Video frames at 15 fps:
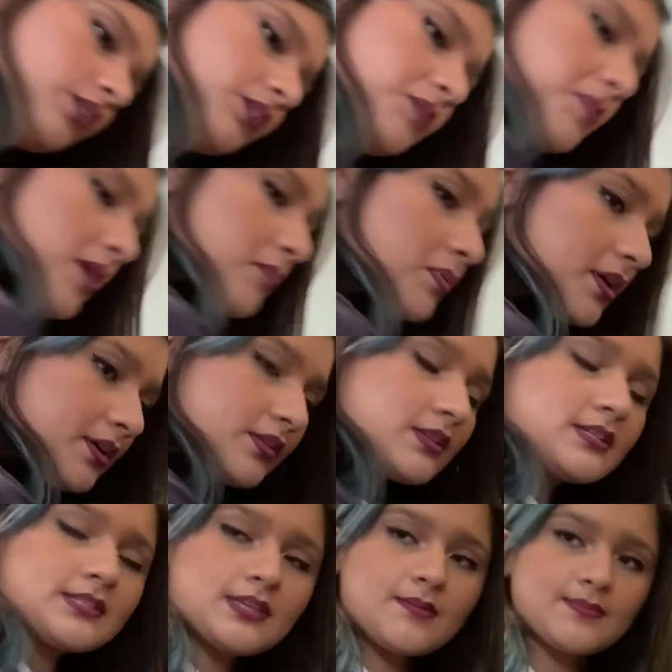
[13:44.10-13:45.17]
bad part of these
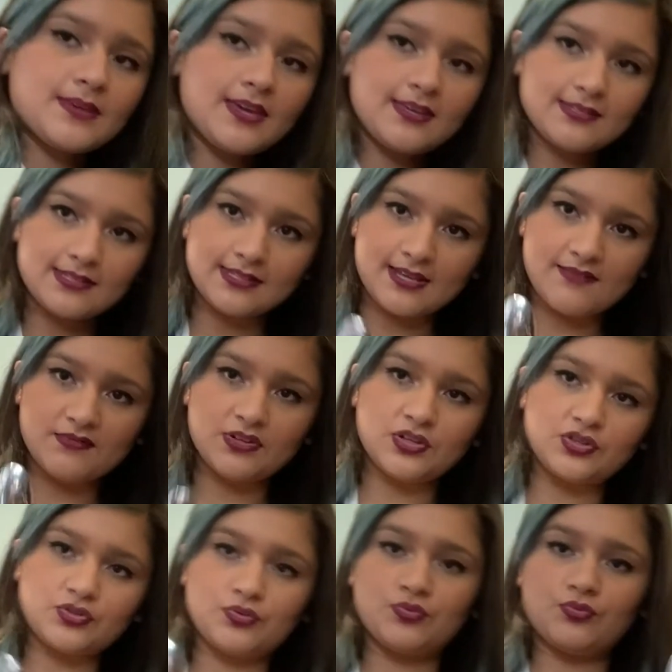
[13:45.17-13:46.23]
cupcakes is having to
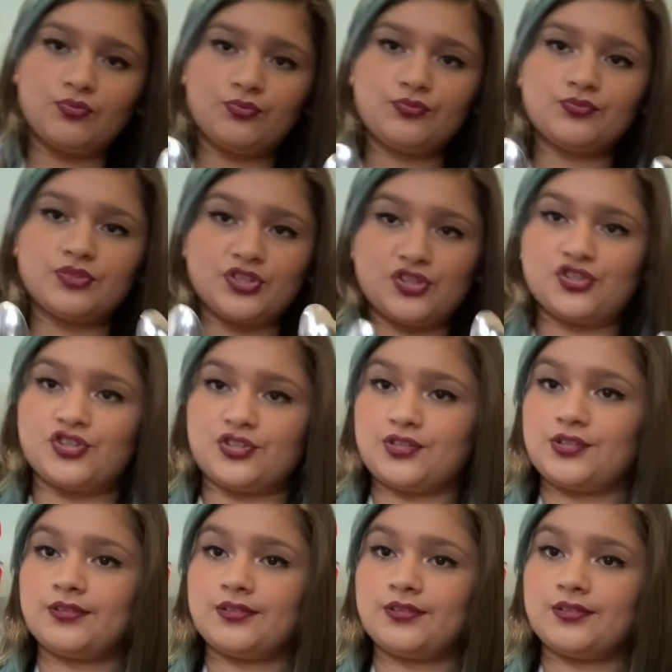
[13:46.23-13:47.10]
do dishes.